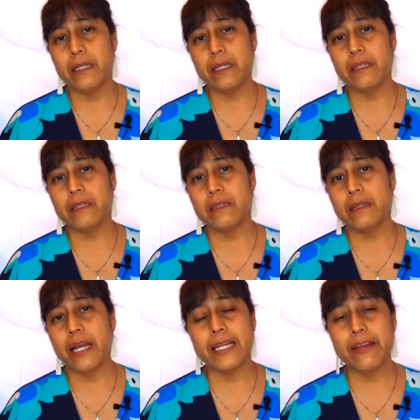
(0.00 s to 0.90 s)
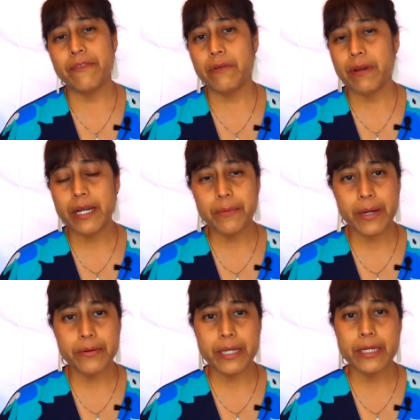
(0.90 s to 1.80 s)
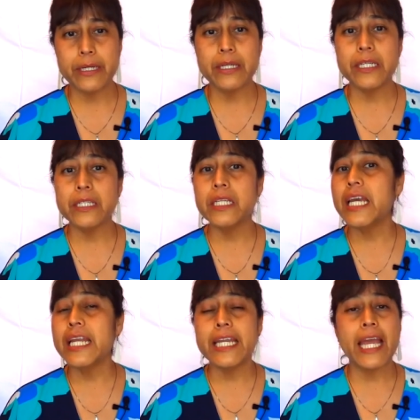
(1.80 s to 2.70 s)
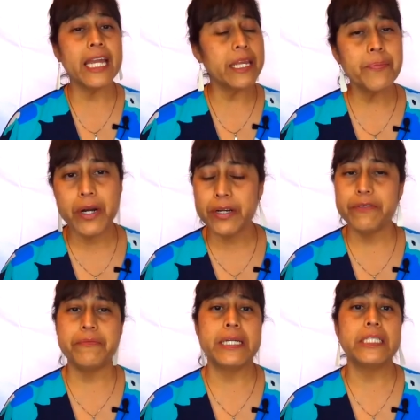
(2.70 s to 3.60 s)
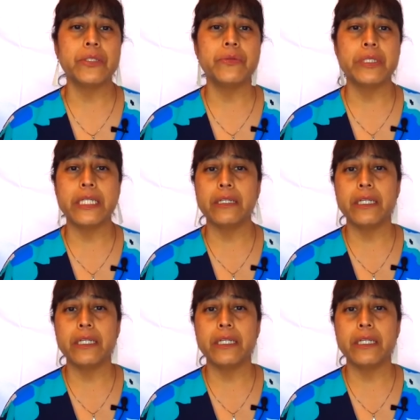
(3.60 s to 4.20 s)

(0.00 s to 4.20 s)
and I never read about it in any part of my schooling,